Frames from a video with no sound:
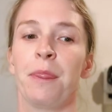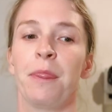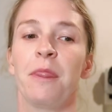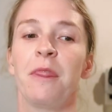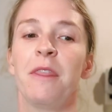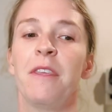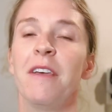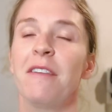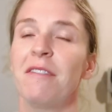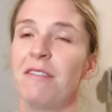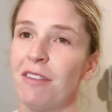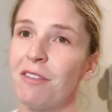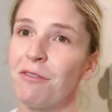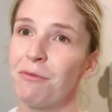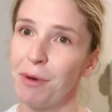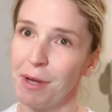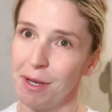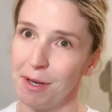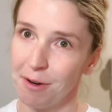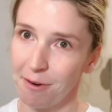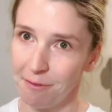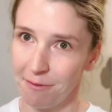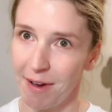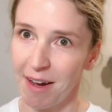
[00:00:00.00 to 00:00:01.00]
this is when
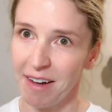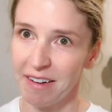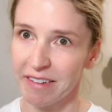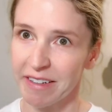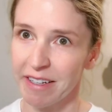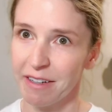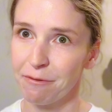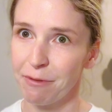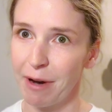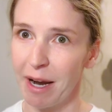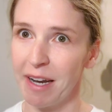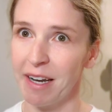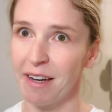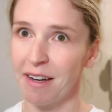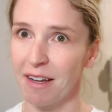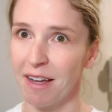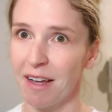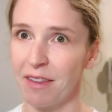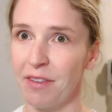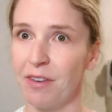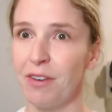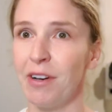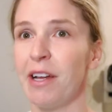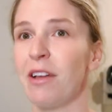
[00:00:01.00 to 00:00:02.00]
you're finally ready to
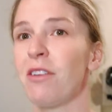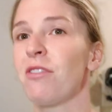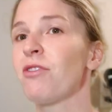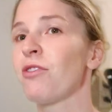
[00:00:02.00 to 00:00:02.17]
cut their nails.